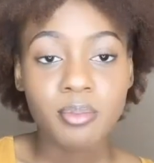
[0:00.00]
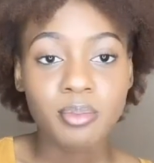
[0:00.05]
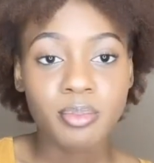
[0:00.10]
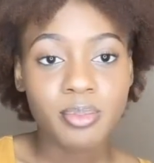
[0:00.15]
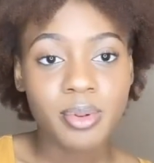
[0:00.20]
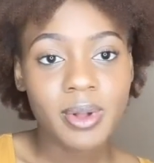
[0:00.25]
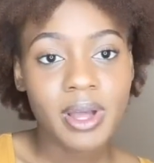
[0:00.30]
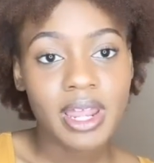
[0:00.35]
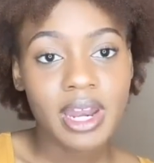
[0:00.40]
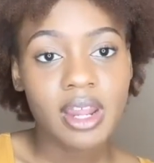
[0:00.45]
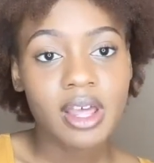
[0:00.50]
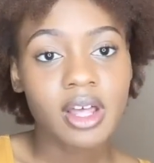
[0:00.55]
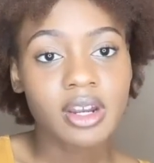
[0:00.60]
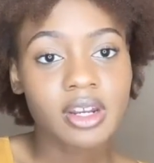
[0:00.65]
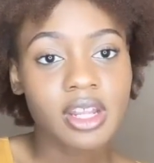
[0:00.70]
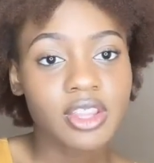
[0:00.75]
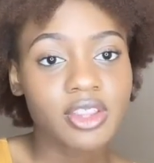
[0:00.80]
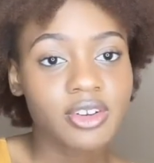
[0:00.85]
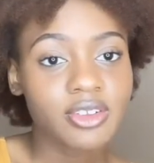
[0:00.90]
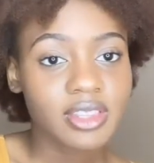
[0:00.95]
But
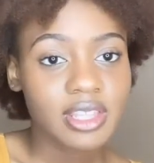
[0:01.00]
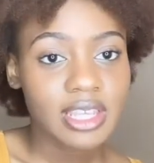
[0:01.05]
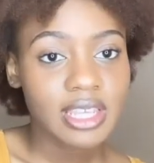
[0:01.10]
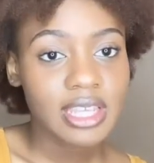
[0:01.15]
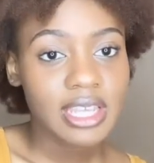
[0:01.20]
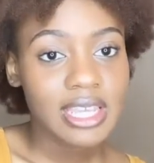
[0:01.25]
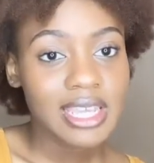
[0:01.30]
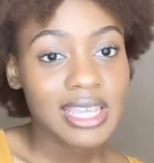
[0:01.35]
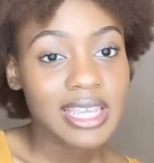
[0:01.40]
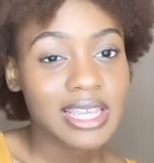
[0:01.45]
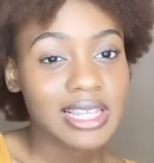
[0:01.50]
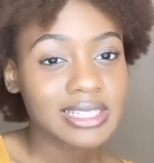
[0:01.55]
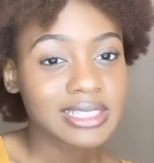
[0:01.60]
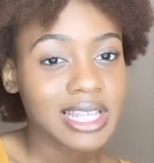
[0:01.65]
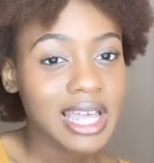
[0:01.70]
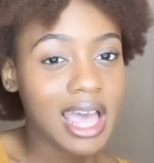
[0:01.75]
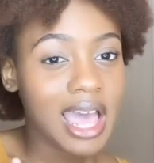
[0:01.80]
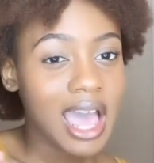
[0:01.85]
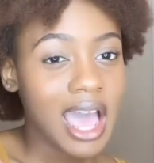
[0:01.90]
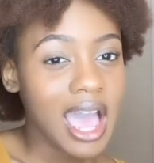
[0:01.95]
another thing is,
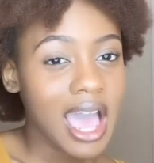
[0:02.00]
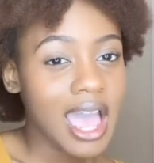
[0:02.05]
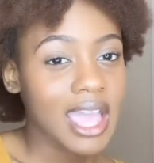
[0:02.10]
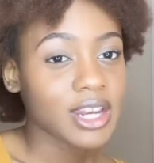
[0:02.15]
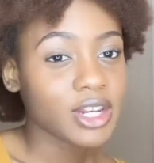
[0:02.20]
I